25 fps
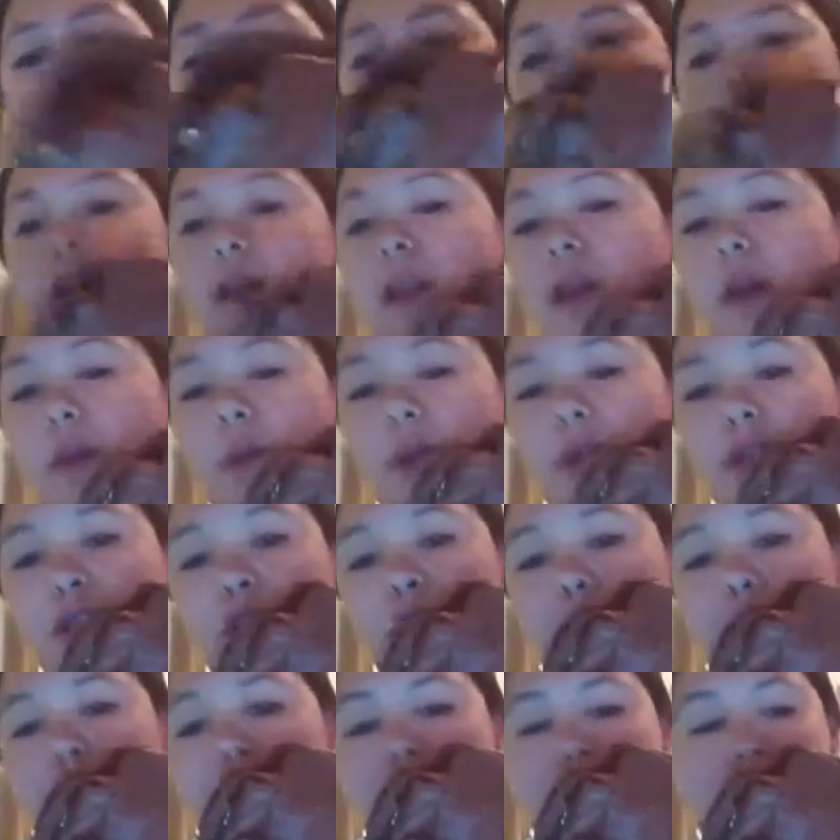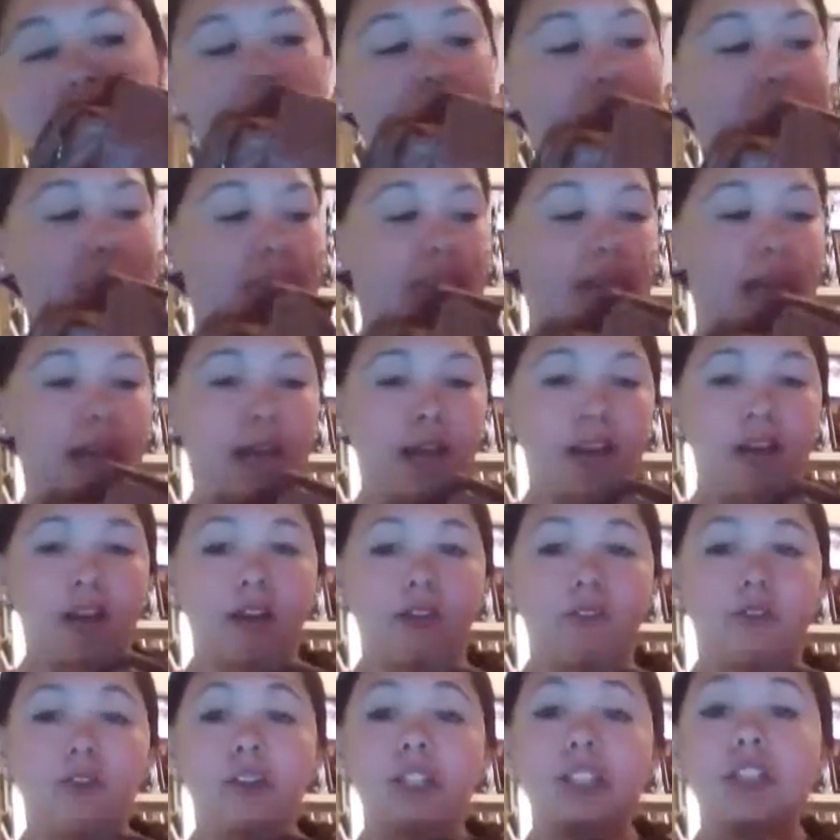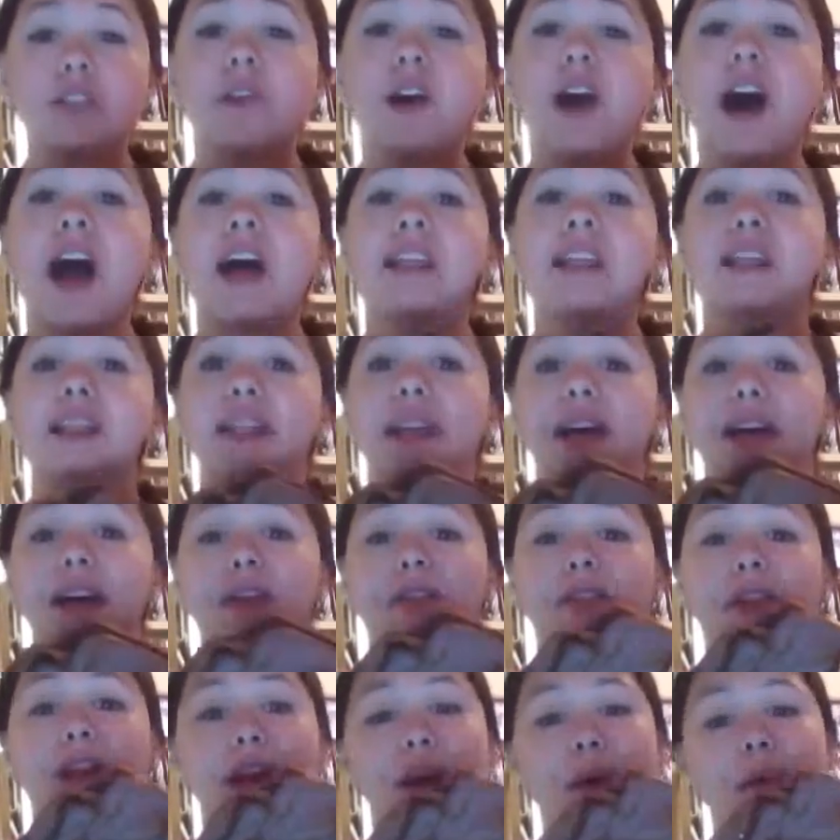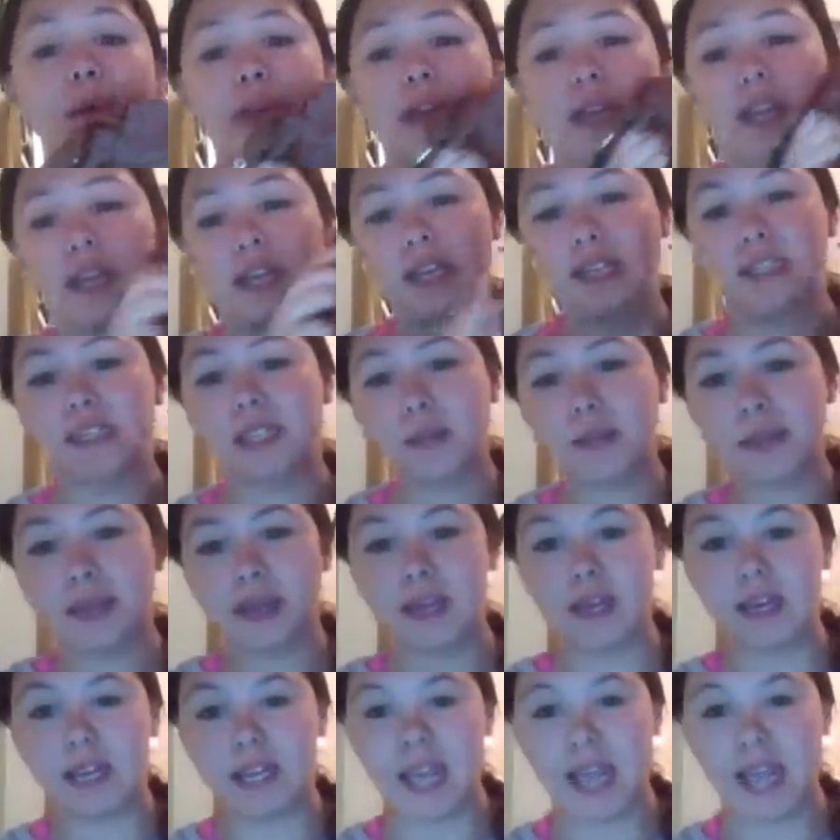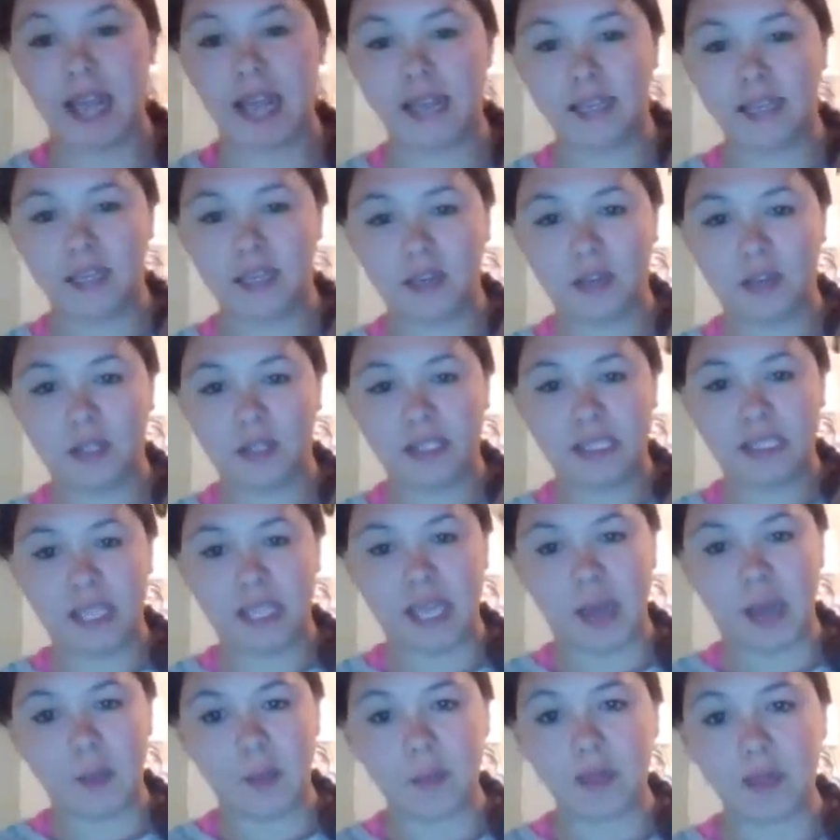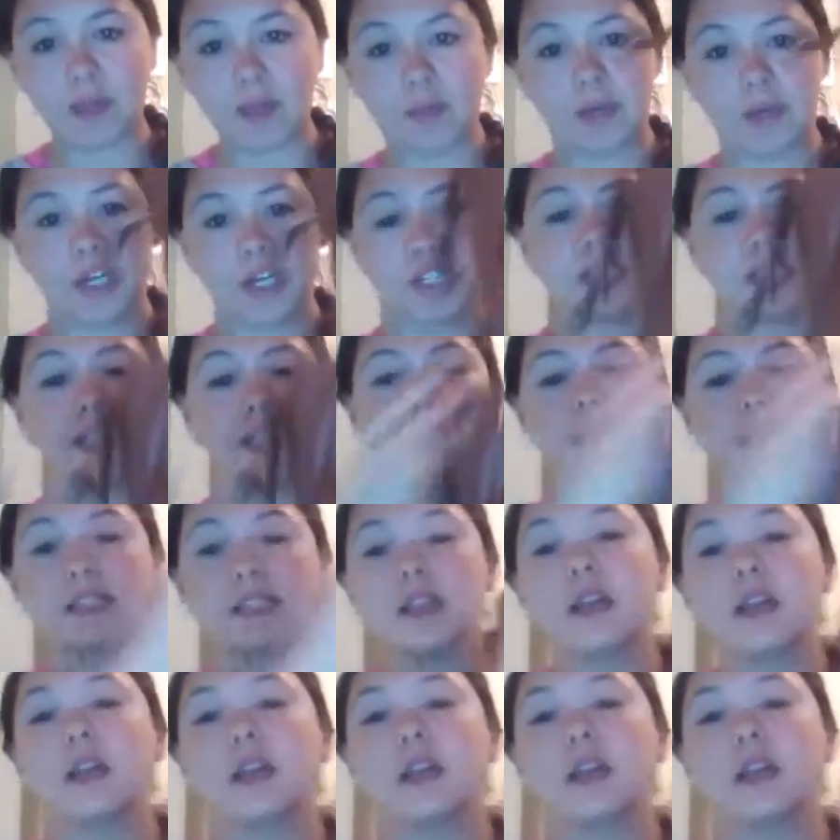So now I'm going to show you what's inside. First of all, I love how big it is. I mean, again, you can see how big the purse is.